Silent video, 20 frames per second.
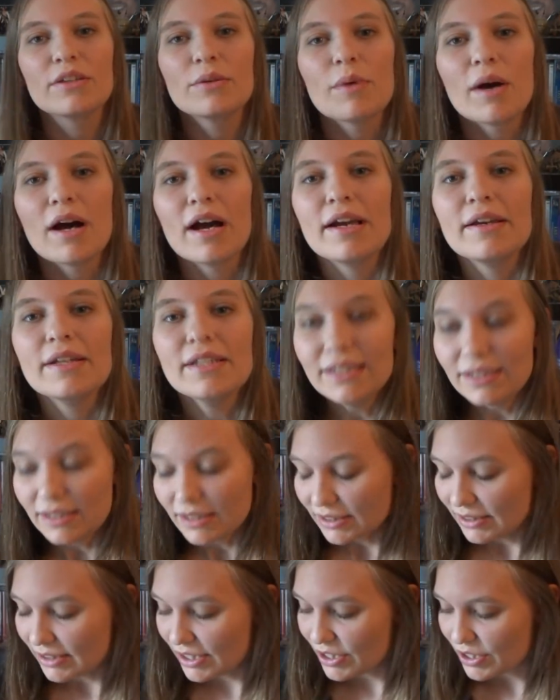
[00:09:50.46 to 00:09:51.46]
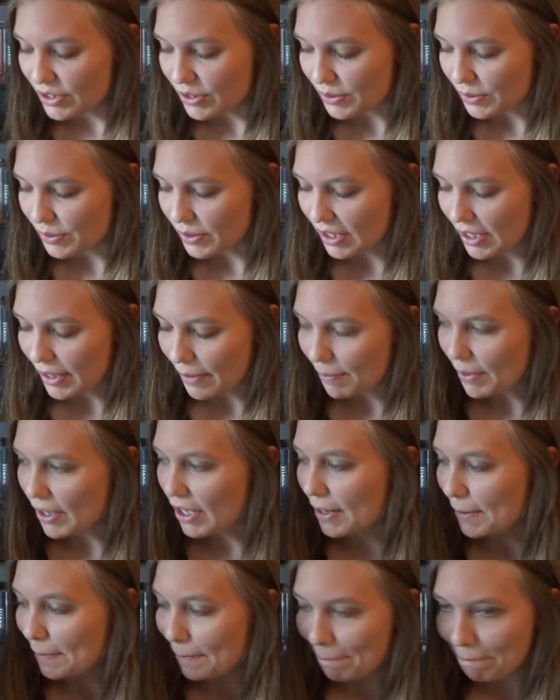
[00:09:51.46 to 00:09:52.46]
you why soon.
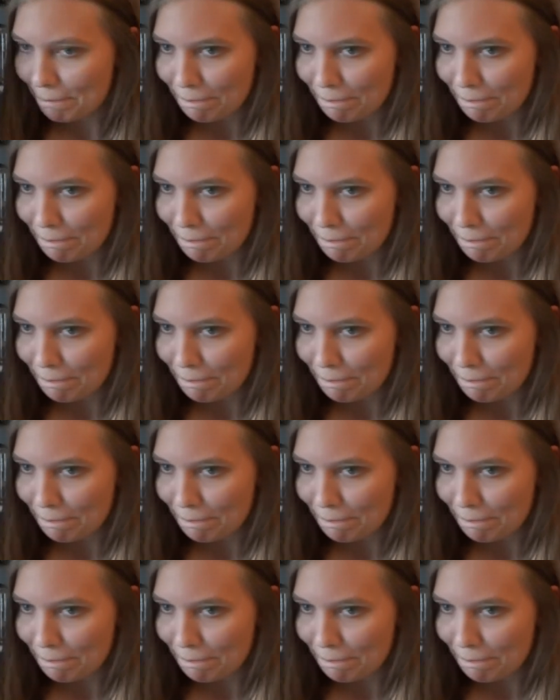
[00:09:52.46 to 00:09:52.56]
But